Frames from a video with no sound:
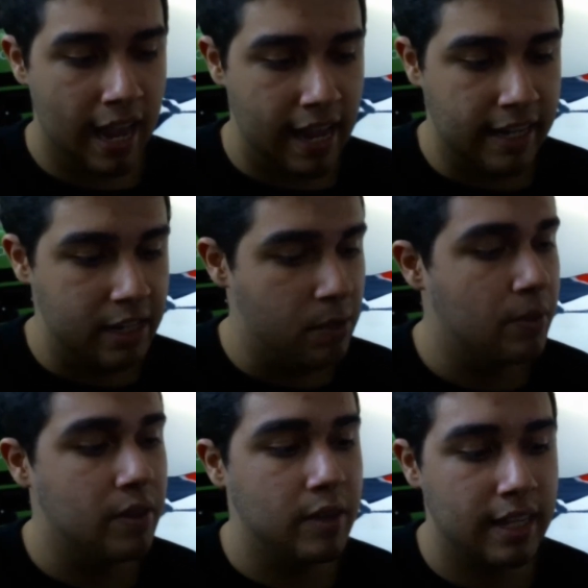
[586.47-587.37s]
and you
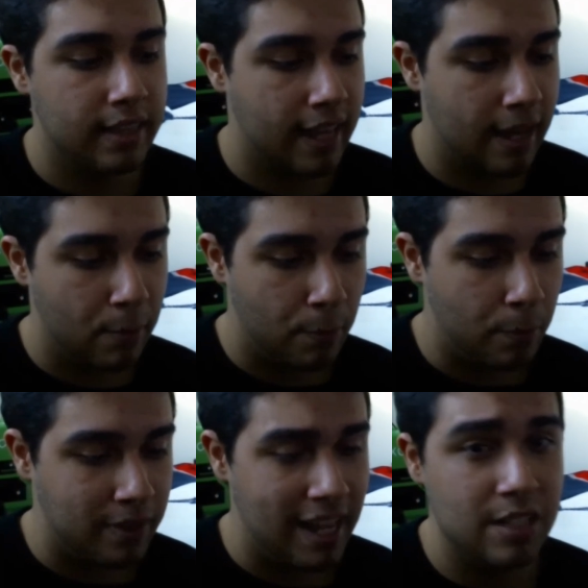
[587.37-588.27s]
would think that
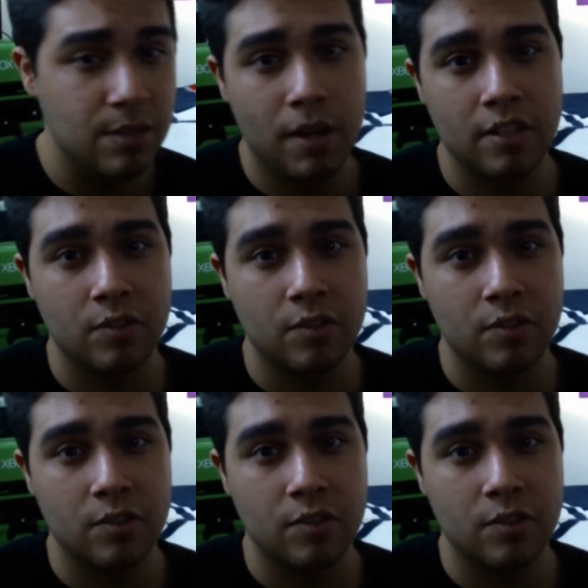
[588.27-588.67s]
with Xbox